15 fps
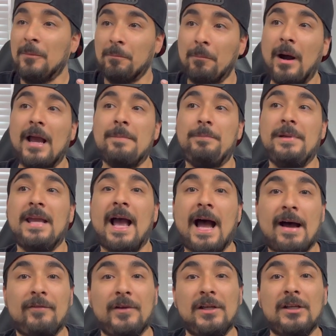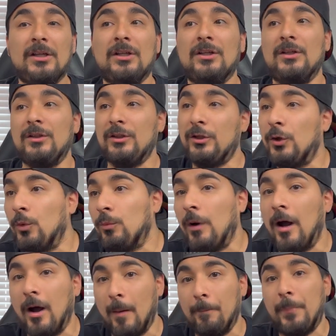might be having, you know,
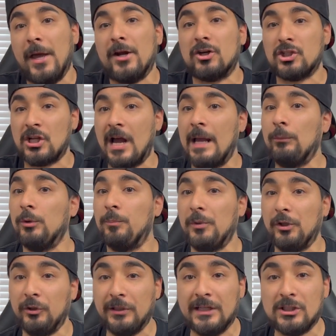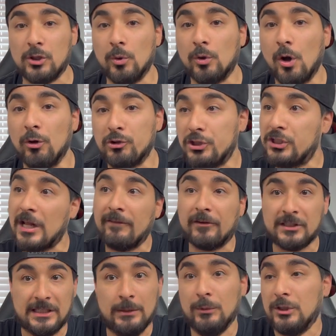a better time with building his own coaching staff
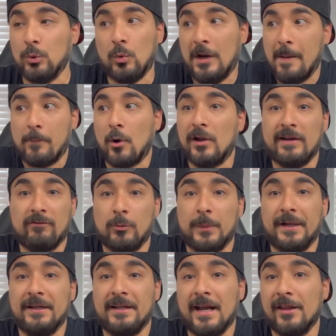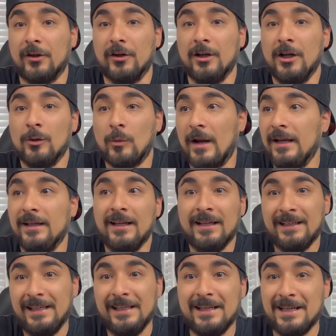because he was the one that brought everybody together, right?
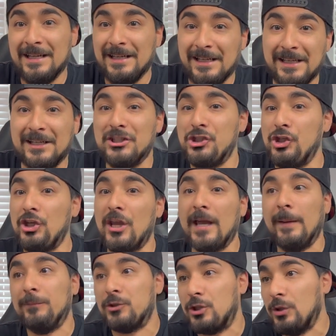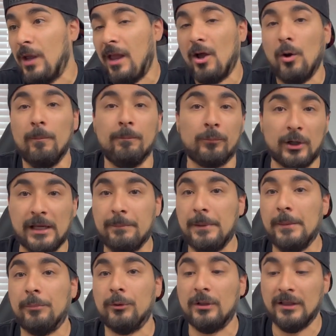He didn't need a GM to help bring
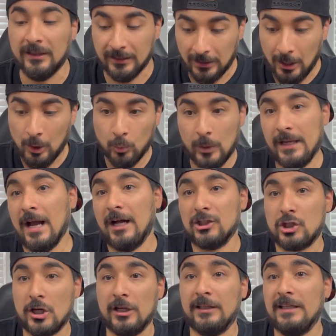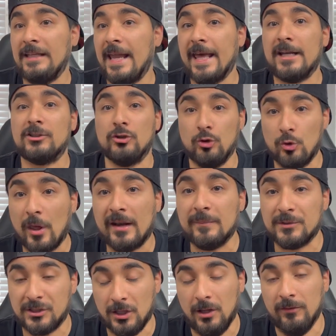people in. We got Jonathan Gannon to do that
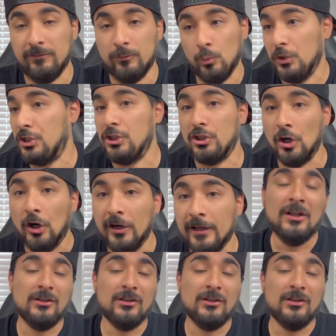himself, which is good.